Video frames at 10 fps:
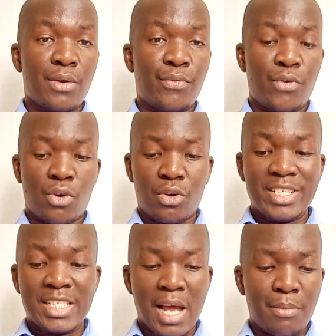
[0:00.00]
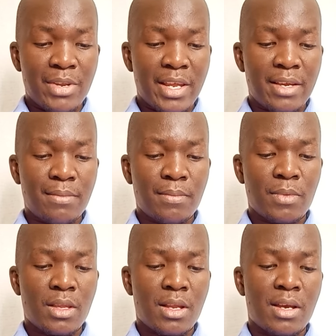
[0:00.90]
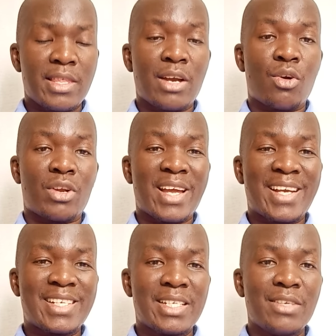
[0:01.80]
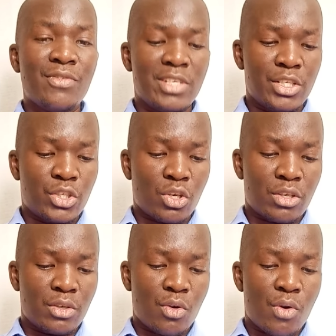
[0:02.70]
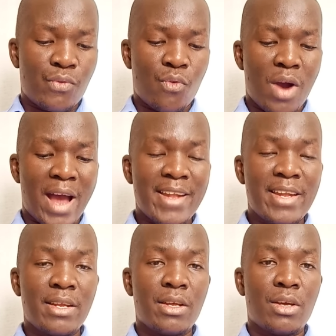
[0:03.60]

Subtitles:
for determining the correct definition of word,